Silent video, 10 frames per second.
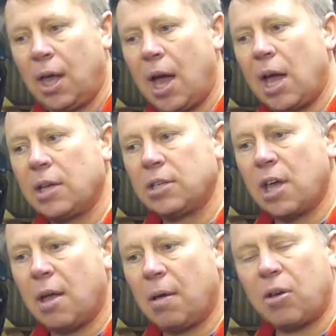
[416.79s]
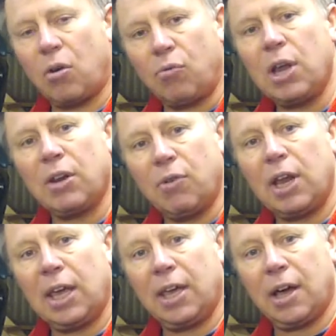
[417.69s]
and I got
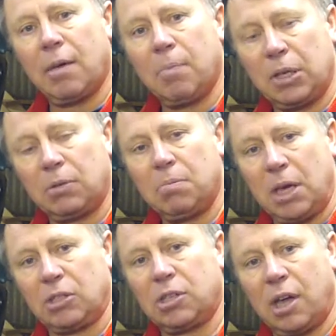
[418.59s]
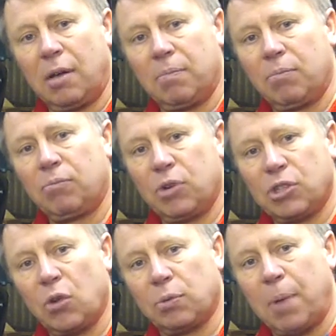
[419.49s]
really mixed
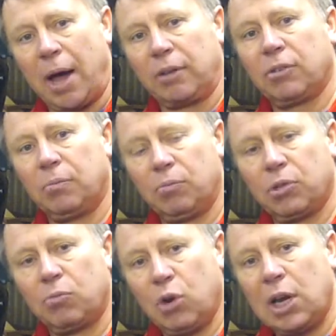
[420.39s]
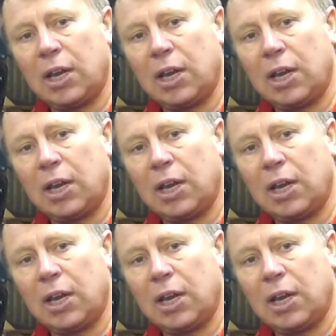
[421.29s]
results back, some really